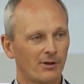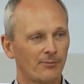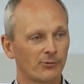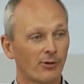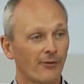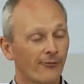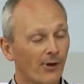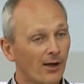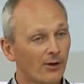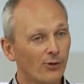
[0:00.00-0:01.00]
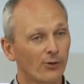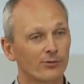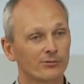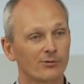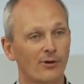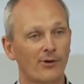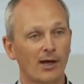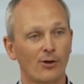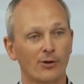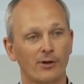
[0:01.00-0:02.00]
Um, so the value of
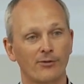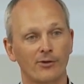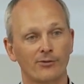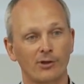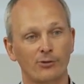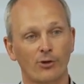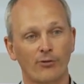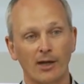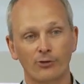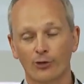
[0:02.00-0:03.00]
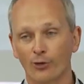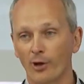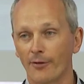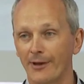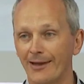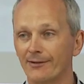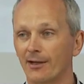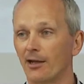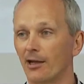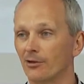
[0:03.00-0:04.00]
unlocking this and to create truly the
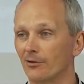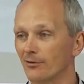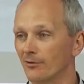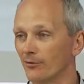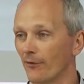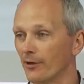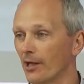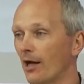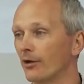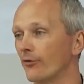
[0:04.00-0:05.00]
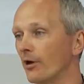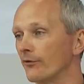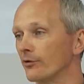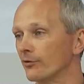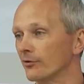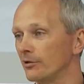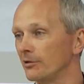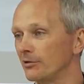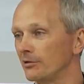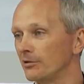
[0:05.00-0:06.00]
internet of the car drivers
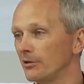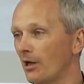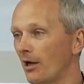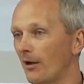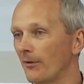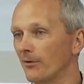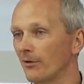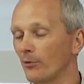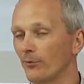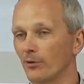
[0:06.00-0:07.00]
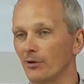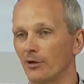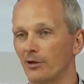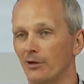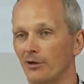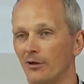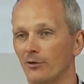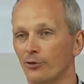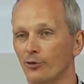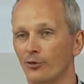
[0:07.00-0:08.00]
uh, will,
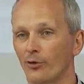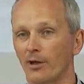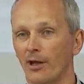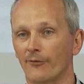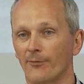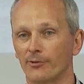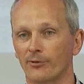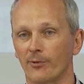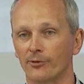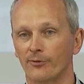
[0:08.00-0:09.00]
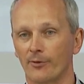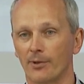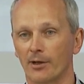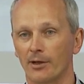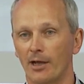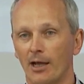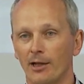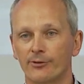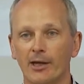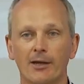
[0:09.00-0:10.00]
uh, truly have massive, massive impact.
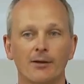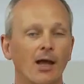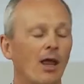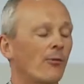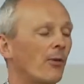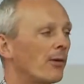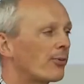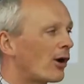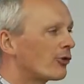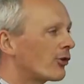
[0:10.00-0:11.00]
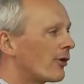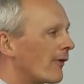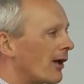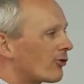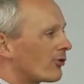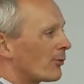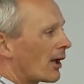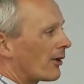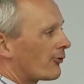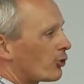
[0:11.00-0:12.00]
Second, when we approach innovation,
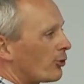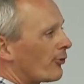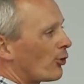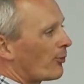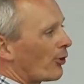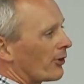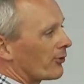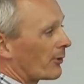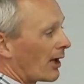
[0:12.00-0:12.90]
we can have two viewpoints.